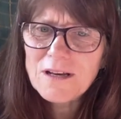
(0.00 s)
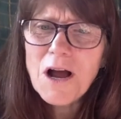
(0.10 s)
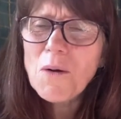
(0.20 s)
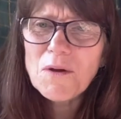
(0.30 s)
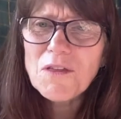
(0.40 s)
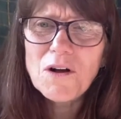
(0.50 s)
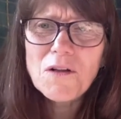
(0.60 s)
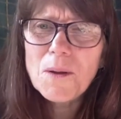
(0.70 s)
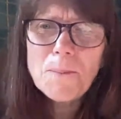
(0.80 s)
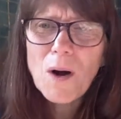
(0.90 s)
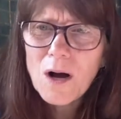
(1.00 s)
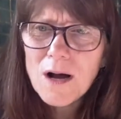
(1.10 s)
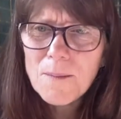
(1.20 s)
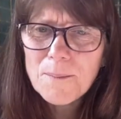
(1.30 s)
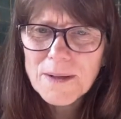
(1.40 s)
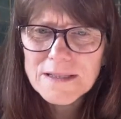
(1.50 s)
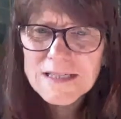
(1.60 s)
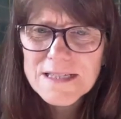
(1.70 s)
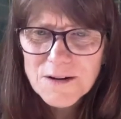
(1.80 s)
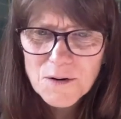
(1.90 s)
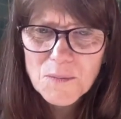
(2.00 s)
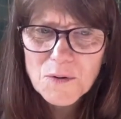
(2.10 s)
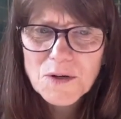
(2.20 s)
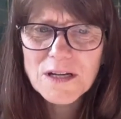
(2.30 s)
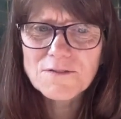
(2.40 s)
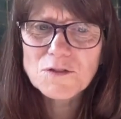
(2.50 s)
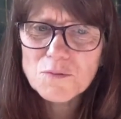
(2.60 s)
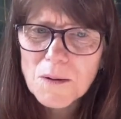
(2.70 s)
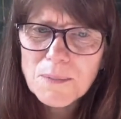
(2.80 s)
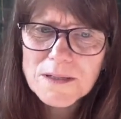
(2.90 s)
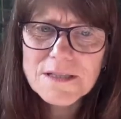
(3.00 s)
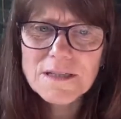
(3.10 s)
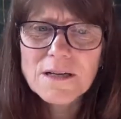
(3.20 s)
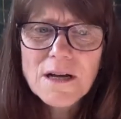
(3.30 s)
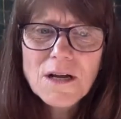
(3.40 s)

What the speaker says: not with all the pomp and ceremony of trumpets and